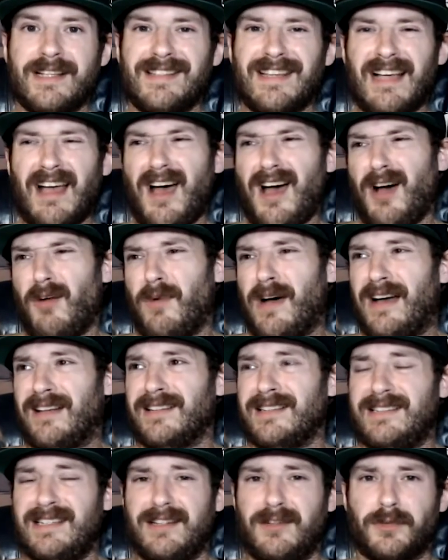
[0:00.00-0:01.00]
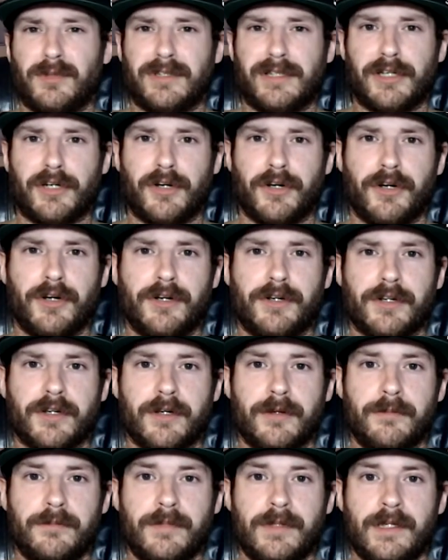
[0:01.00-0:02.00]
It's like, oh, well, it didn't really hurt
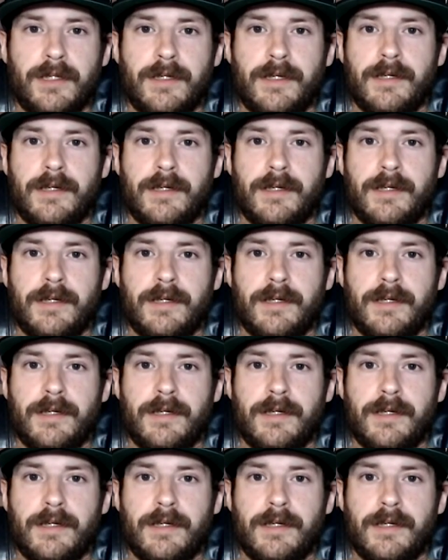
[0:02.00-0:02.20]
him.